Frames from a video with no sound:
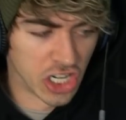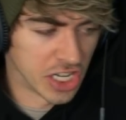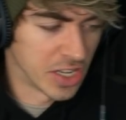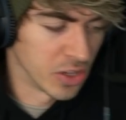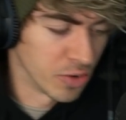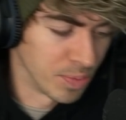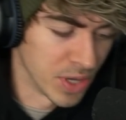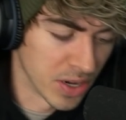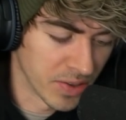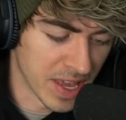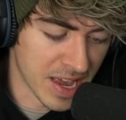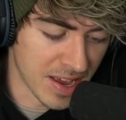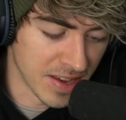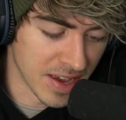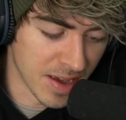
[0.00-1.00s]
Cheeky little plug
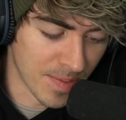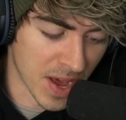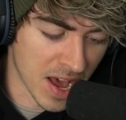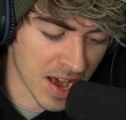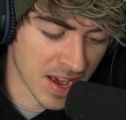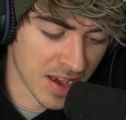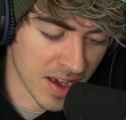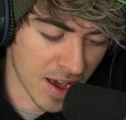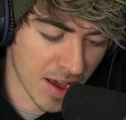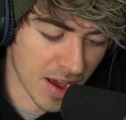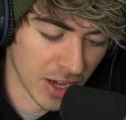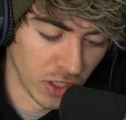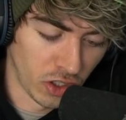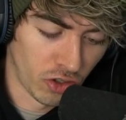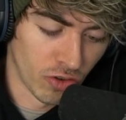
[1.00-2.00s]
there. Yep, I uh,
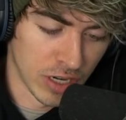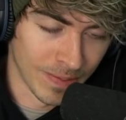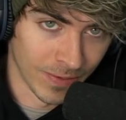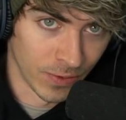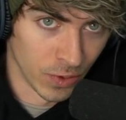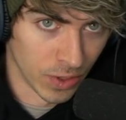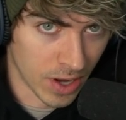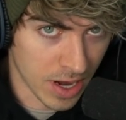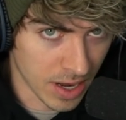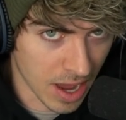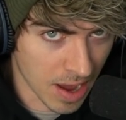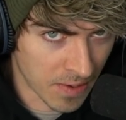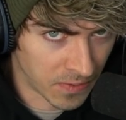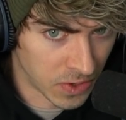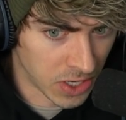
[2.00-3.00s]
I stream
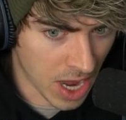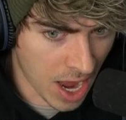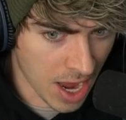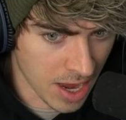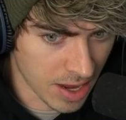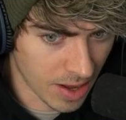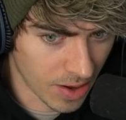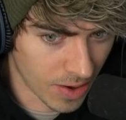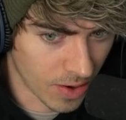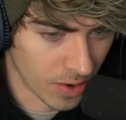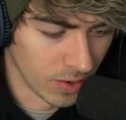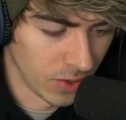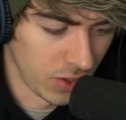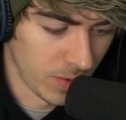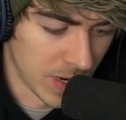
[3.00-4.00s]
Fortnite every day
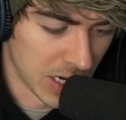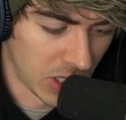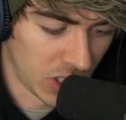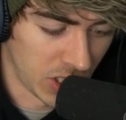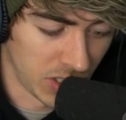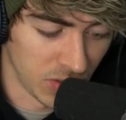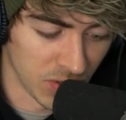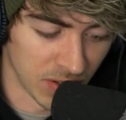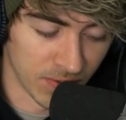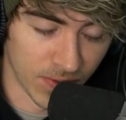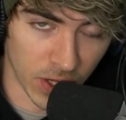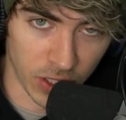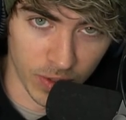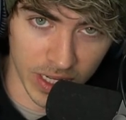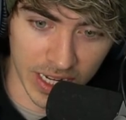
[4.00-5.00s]
on Twitch. You can
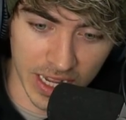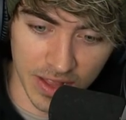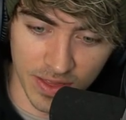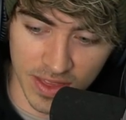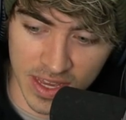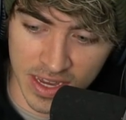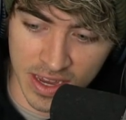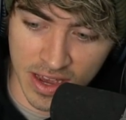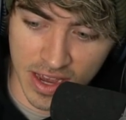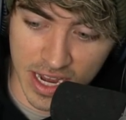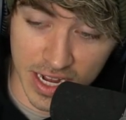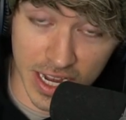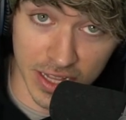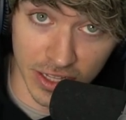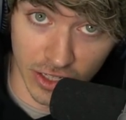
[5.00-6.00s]
follow it at the uh,
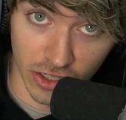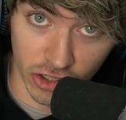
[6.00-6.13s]
in the